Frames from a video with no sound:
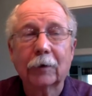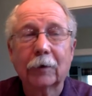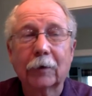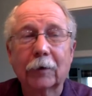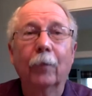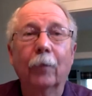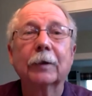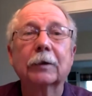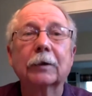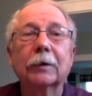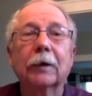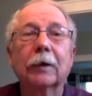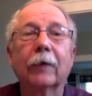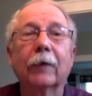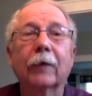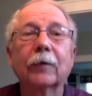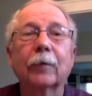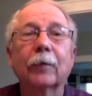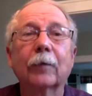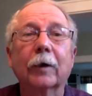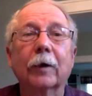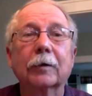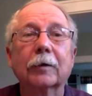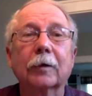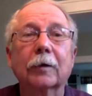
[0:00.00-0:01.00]
They spend
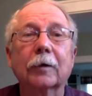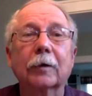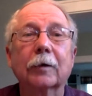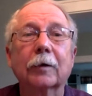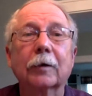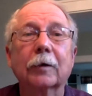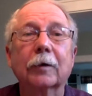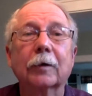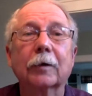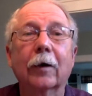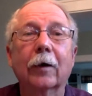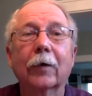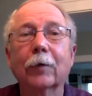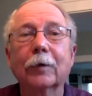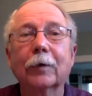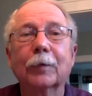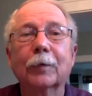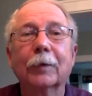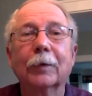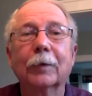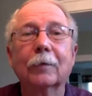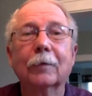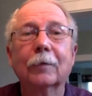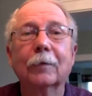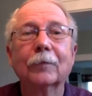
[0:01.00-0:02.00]
seven months there, and they
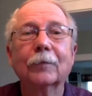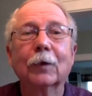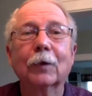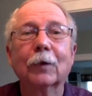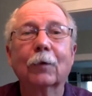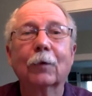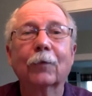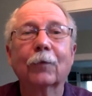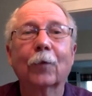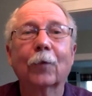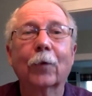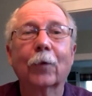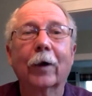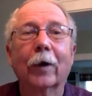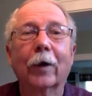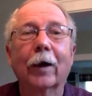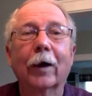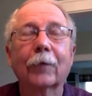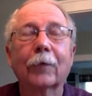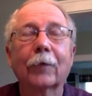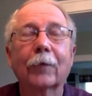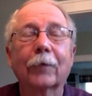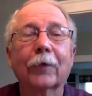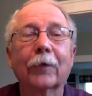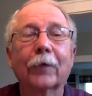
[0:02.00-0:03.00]
only spend you know four and
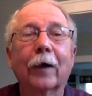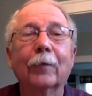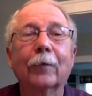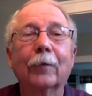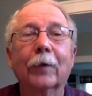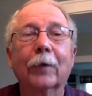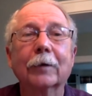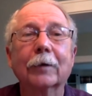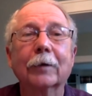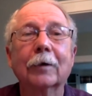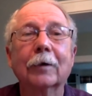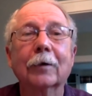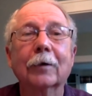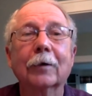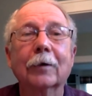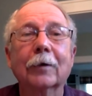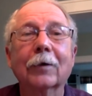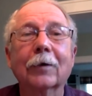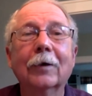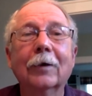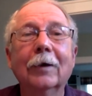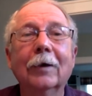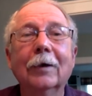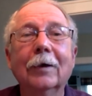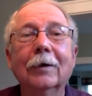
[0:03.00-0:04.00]
a half or five months
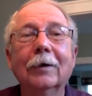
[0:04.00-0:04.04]
here.